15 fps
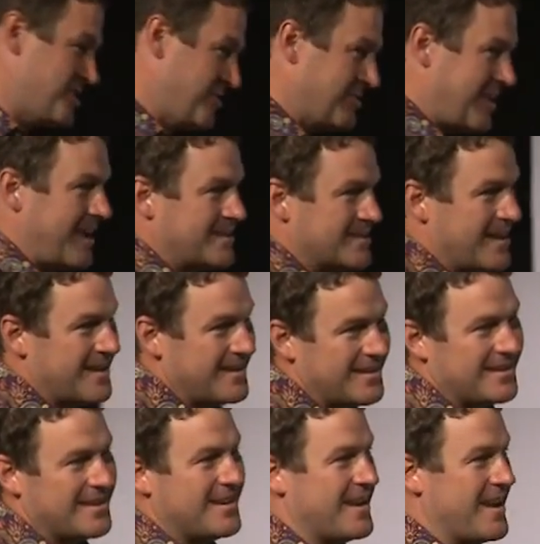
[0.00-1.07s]
data
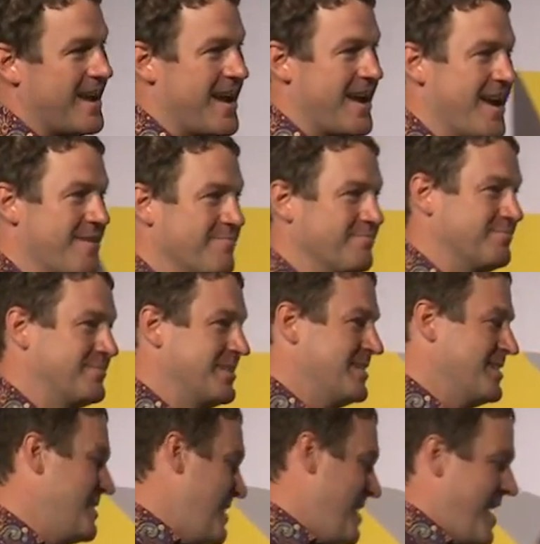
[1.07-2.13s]

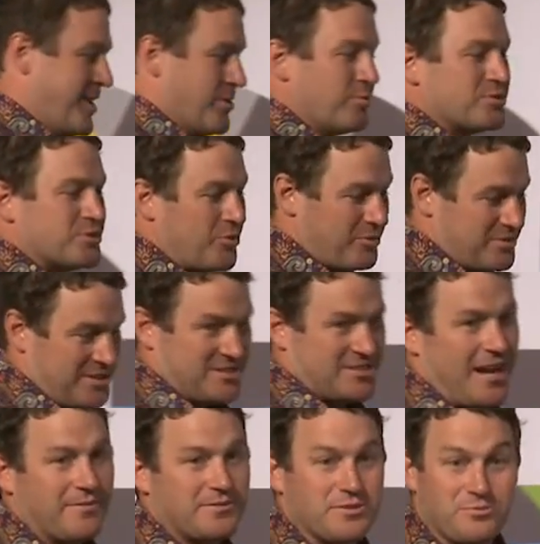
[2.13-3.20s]
and all sorts of
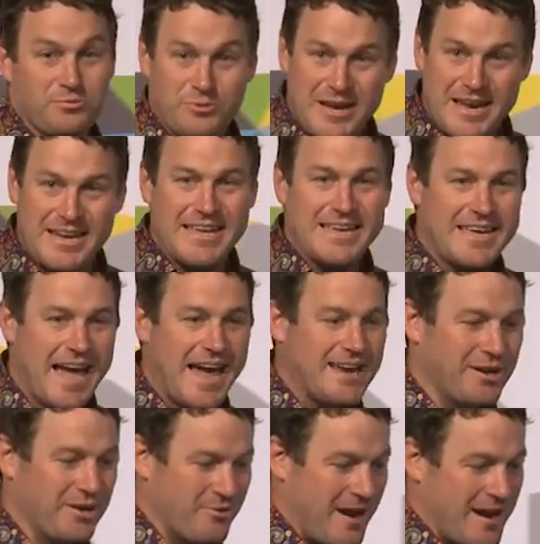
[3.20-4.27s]
stuff to really gain a
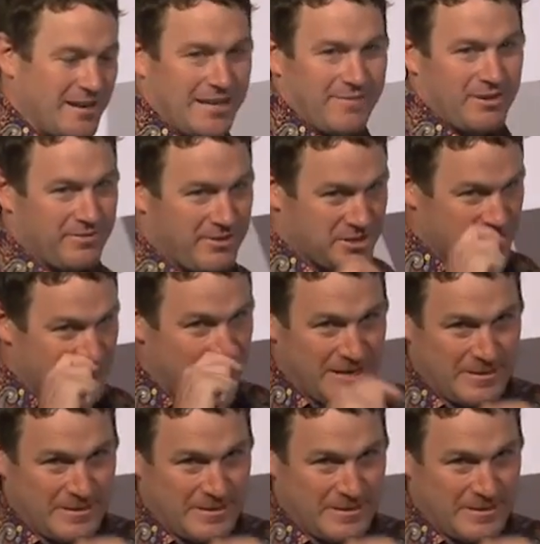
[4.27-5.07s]
great level of insight.